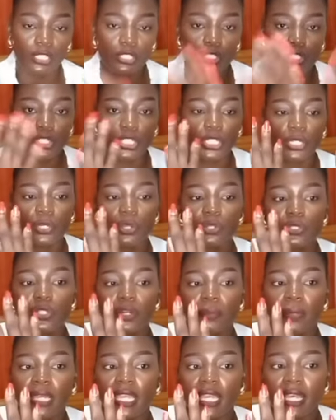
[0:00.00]
She looked
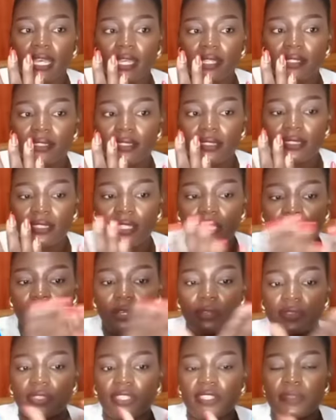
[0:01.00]
on my hands.
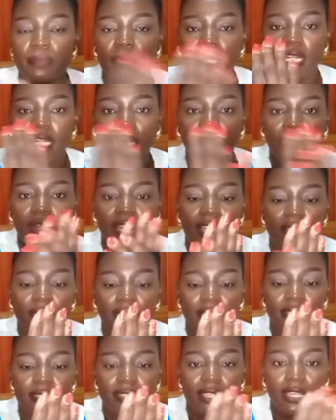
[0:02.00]
On this part, I don't have
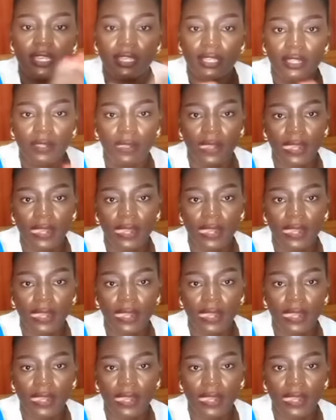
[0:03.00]
a scar.